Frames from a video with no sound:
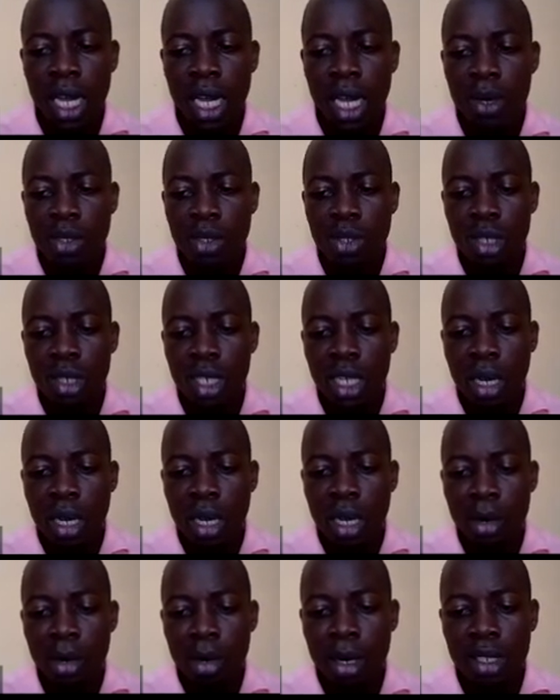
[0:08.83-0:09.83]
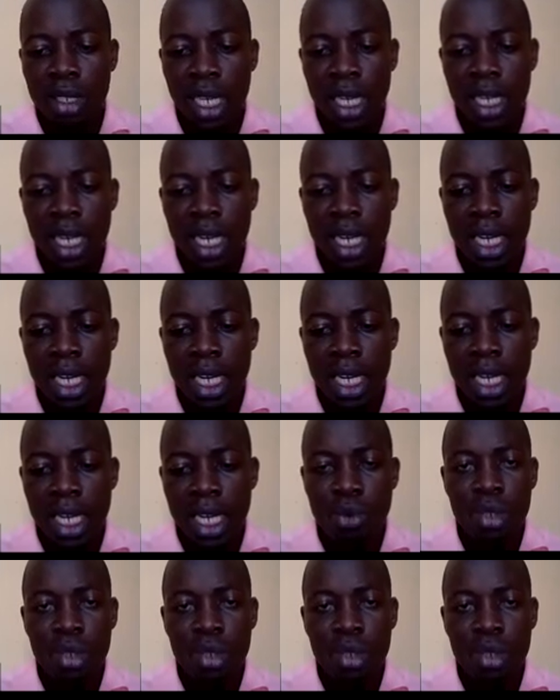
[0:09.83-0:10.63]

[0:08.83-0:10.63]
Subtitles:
I was talking about the head and